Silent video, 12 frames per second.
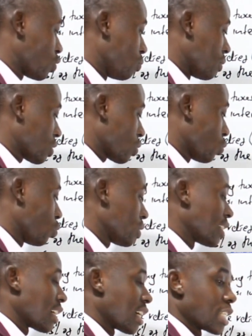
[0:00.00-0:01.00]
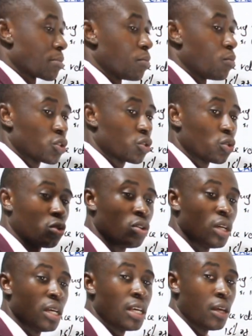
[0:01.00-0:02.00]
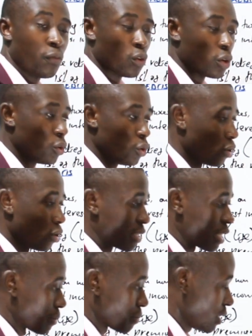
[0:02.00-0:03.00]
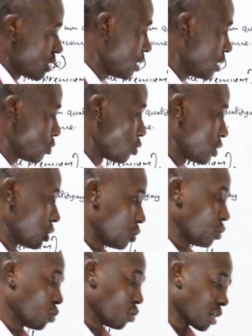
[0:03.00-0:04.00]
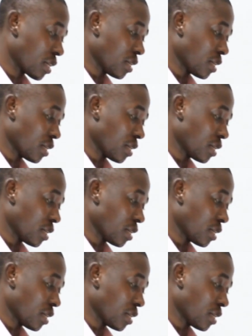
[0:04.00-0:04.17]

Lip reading: you must always grasp, more so if you are doing exams in 2021